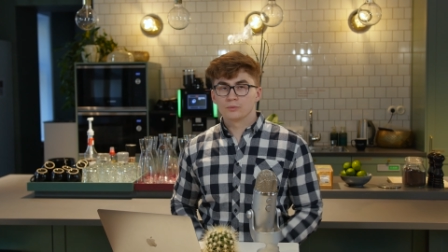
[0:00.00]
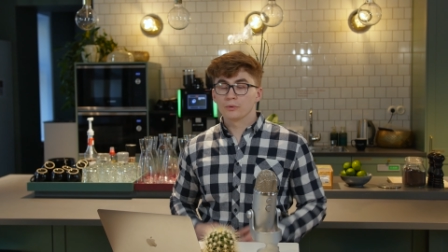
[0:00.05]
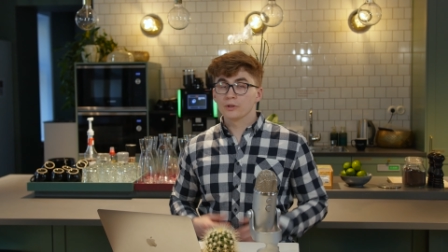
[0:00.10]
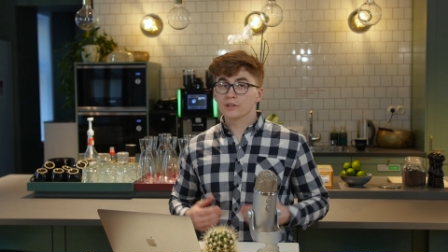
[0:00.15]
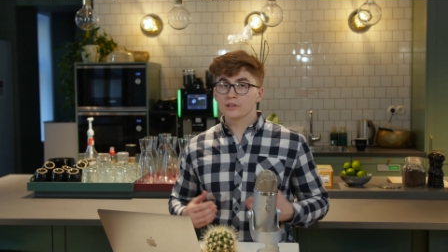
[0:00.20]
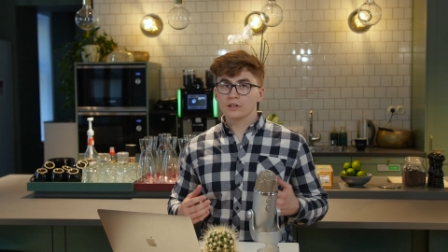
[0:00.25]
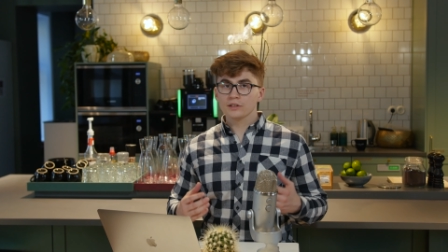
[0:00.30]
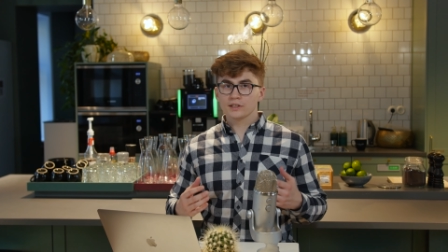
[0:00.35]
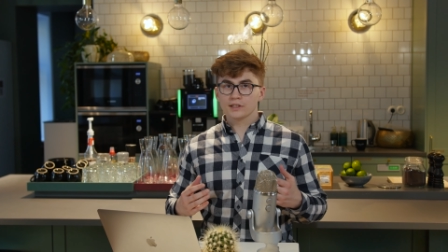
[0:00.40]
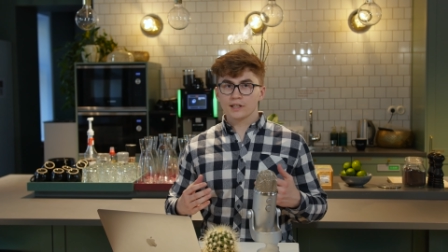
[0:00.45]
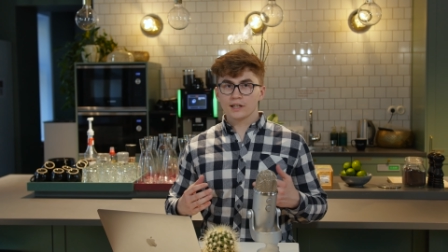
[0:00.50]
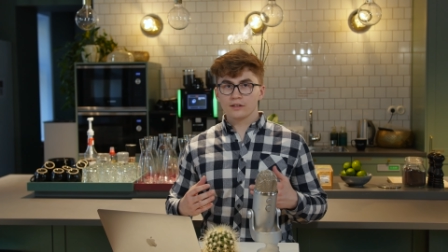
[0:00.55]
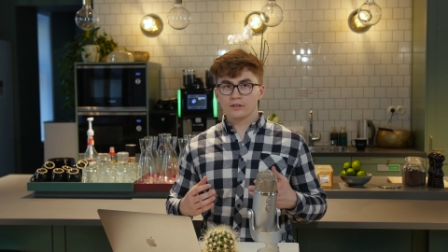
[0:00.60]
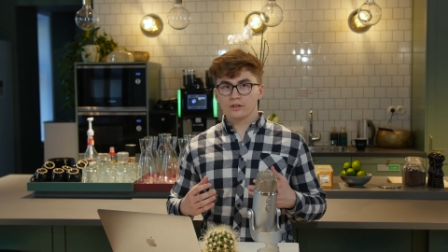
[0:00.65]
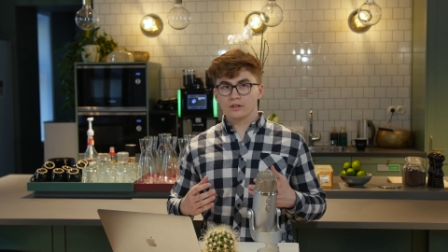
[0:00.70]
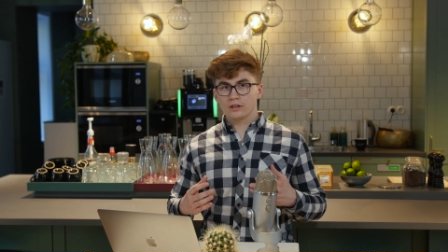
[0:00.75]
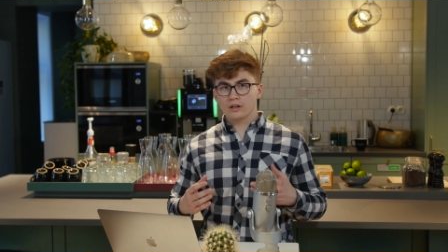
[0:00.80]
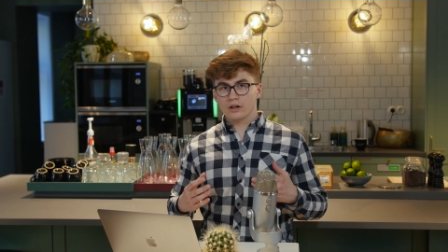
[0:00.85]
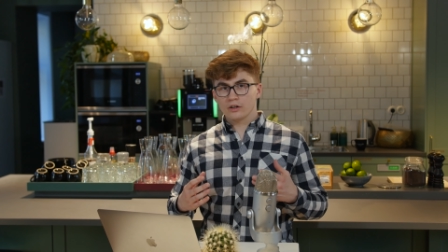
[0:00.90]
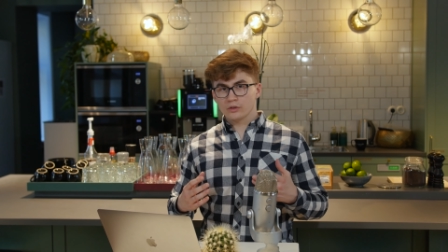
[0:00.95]
To bring it all
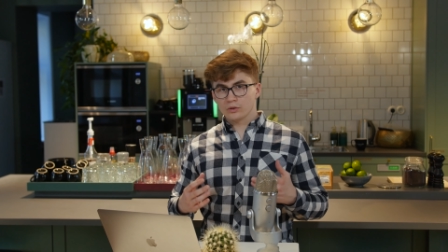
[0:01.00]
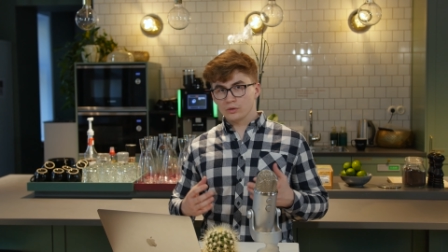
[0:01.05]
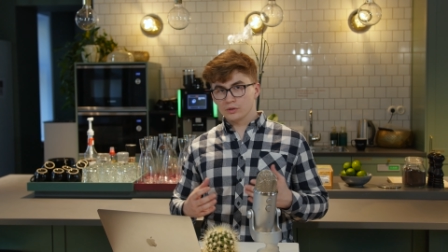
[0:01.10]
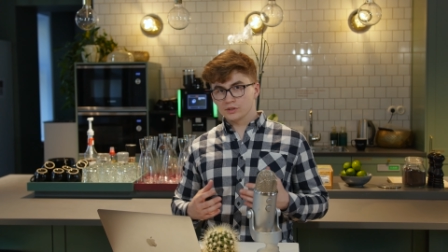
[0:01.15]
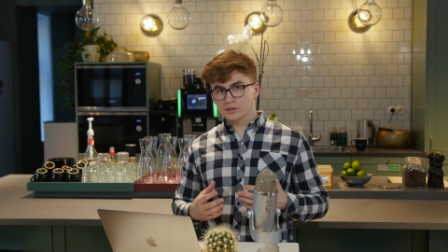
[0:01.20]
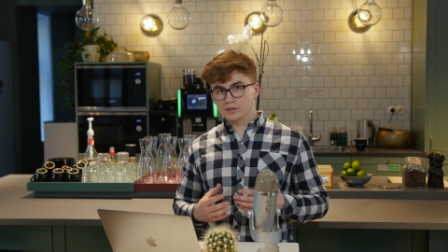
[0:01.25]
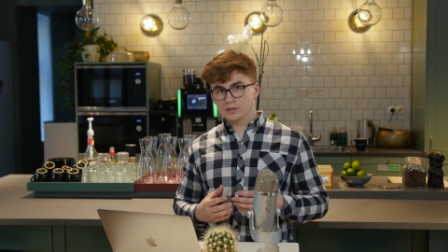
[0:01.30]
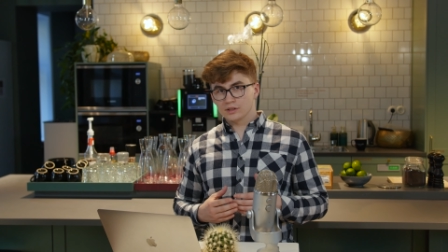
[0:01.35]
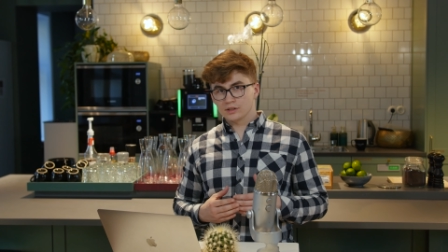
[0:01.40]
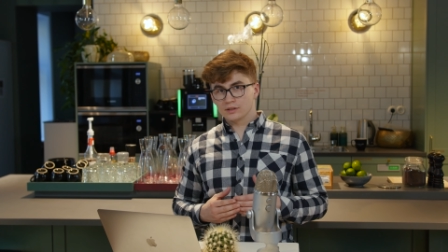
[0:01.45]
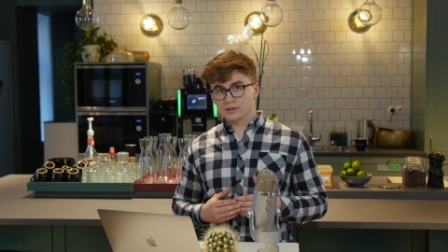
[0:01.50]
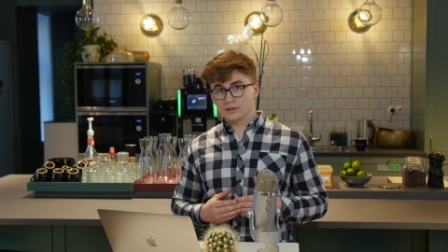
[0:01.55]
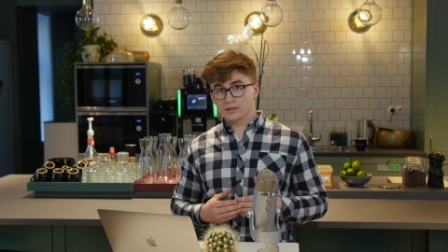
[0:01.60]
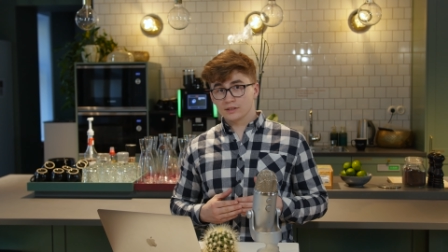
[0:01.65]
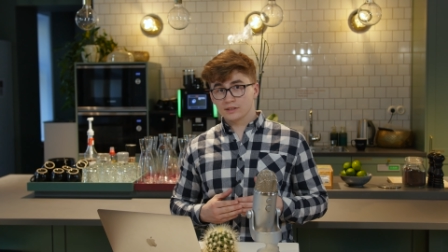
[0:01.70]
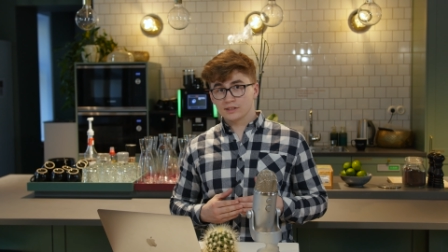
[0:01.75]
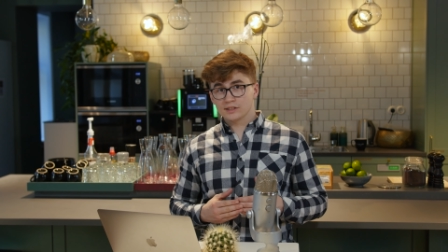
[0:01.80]
together, our goal is to